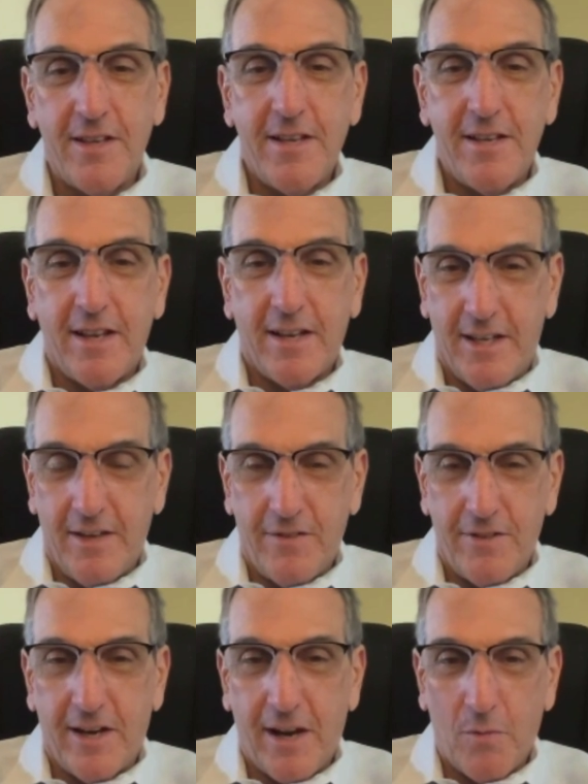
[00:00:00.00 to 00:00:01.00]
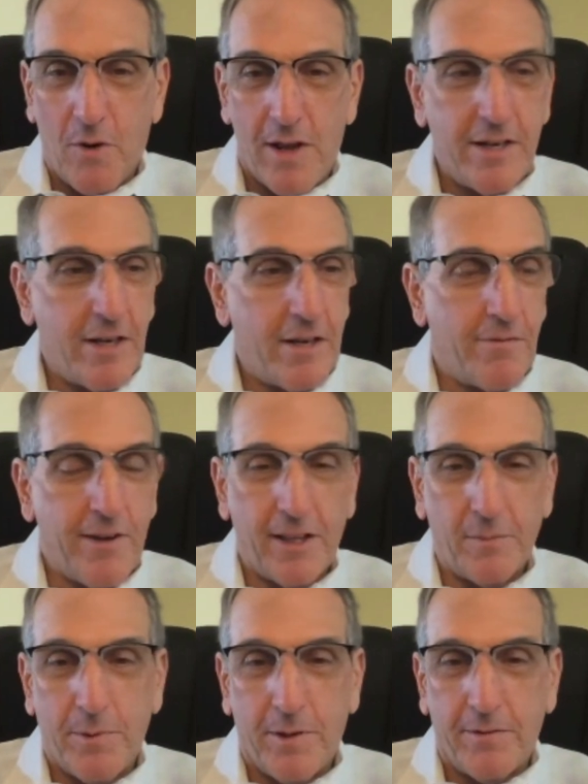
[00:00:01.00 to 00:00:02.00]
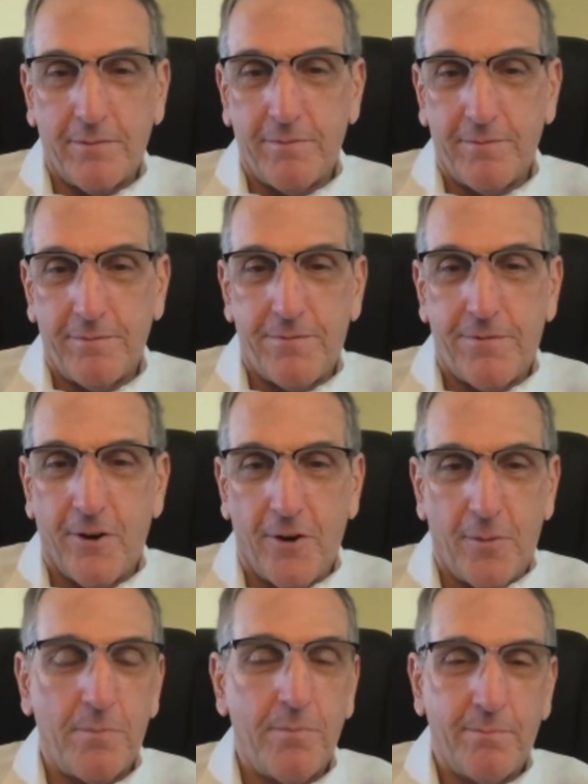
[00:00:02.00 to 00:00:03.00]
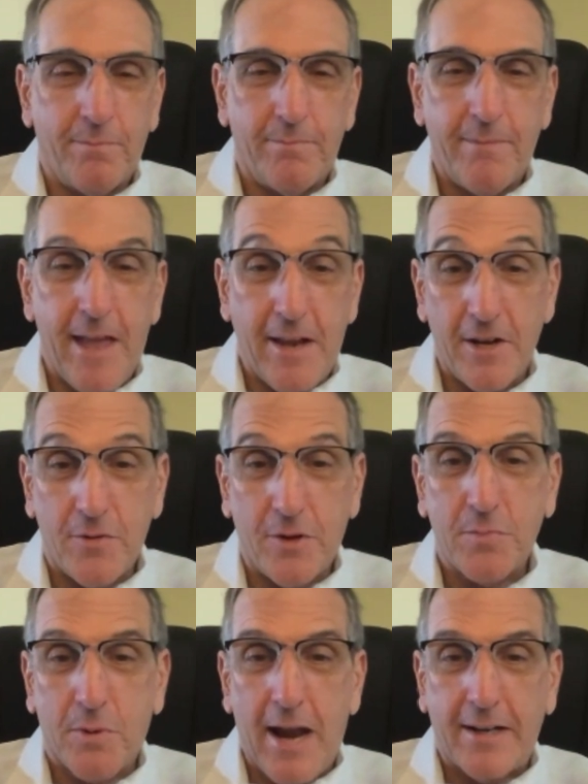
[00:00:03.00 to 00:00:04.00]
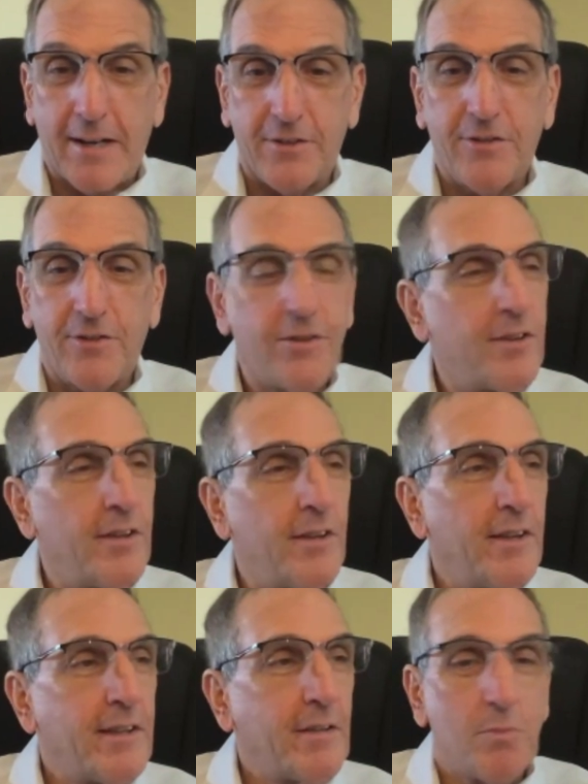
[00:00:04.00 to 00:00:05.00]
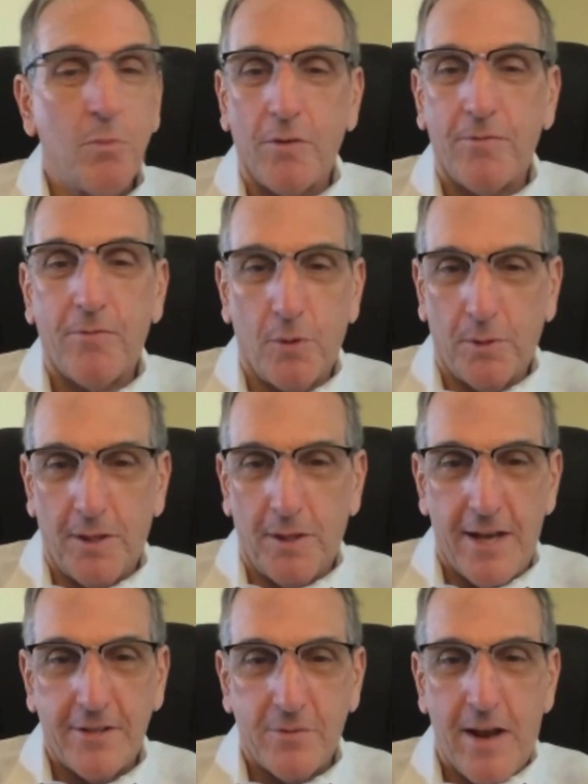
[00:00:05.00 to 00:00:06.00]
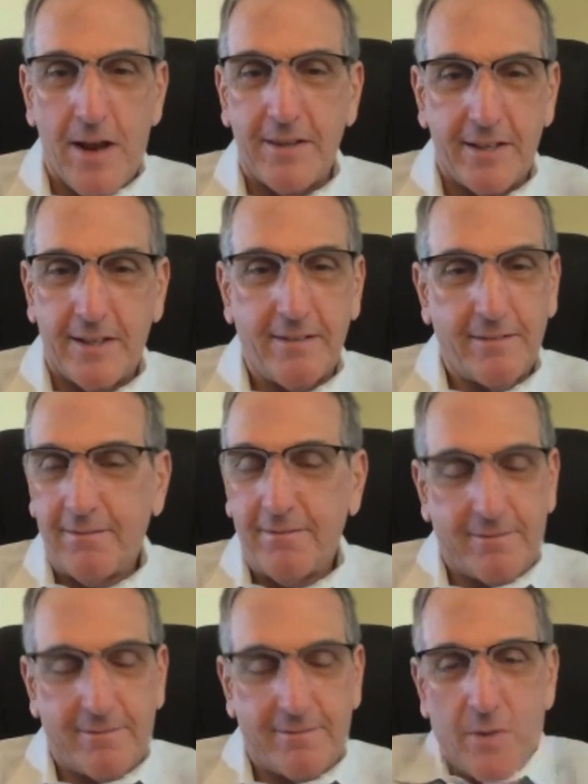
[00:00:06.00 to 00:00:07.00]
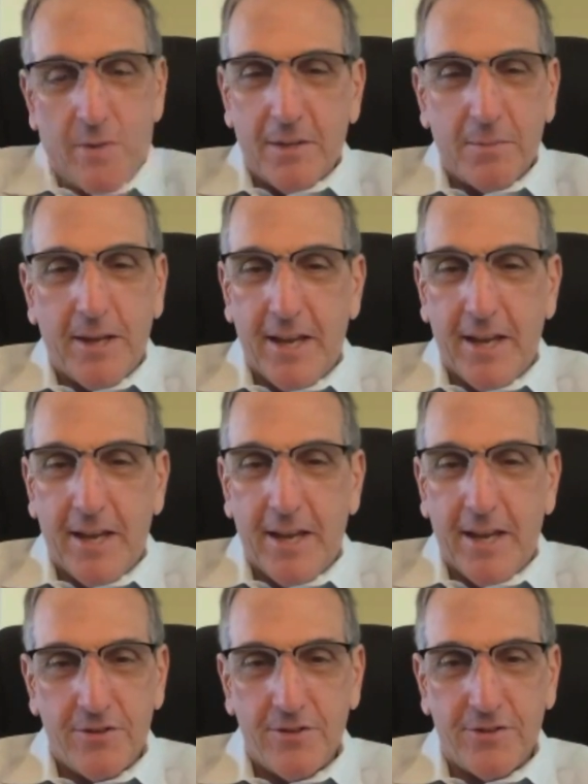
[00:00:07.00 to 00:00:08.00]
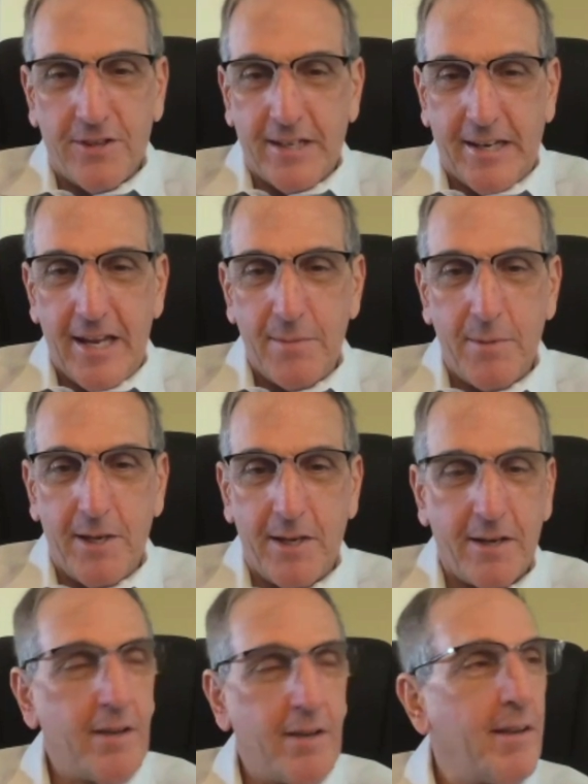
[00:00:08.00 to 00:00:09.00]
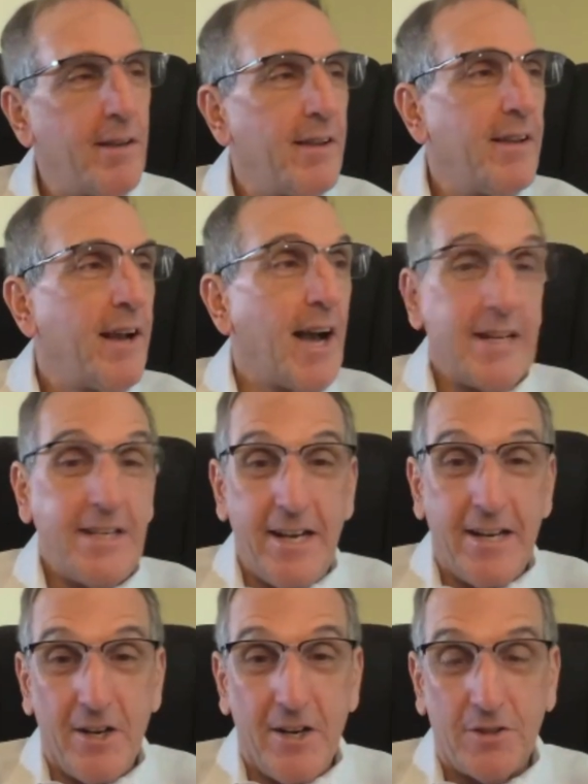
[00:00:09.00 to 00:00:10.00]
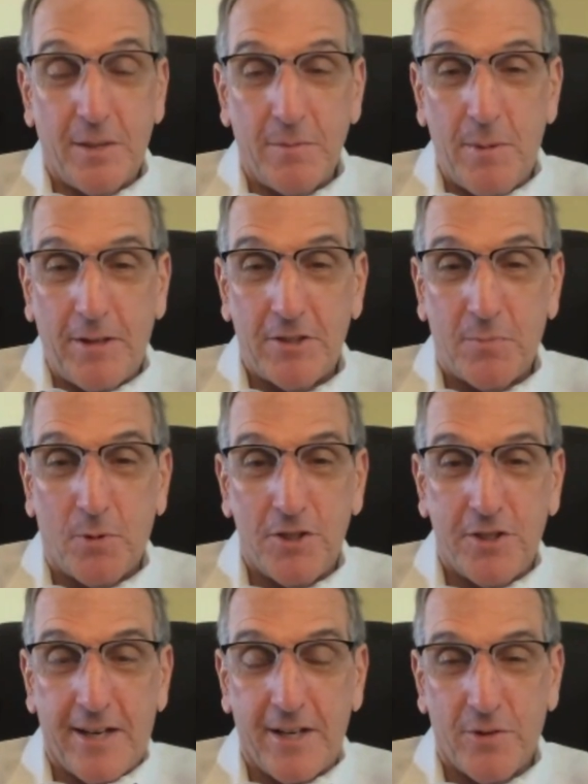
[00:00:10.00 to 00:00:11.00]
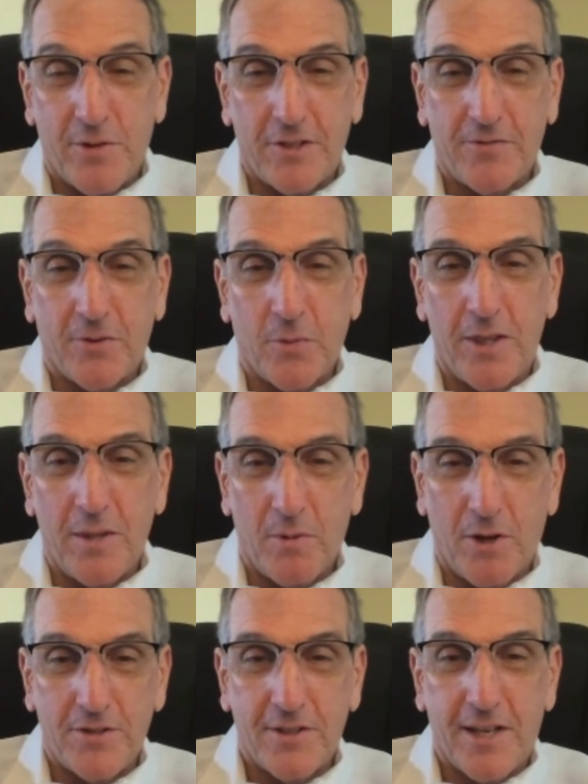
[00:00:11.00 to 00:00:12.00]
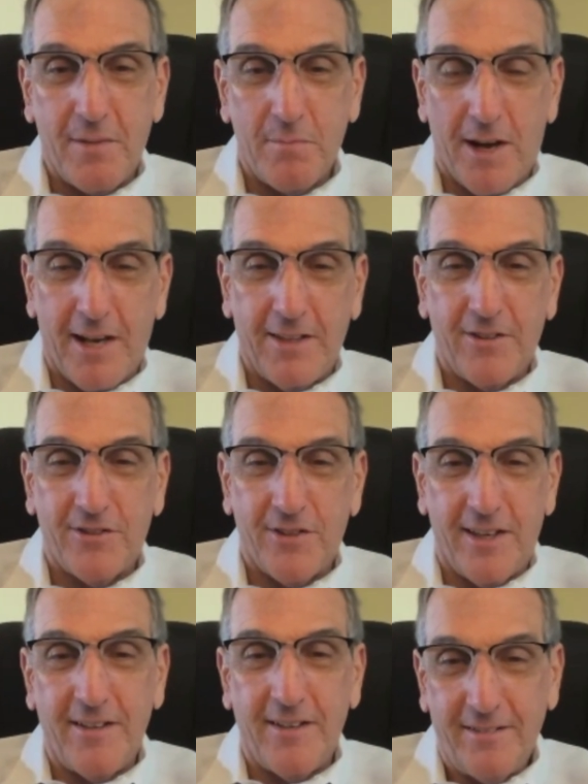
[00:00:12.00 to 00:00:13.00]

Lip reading: and given that I wanted to develop a firm antitrust practice that was more formalized rather than just random cases that came in, I needed to know something about sports antitrust for when the boss came by and said,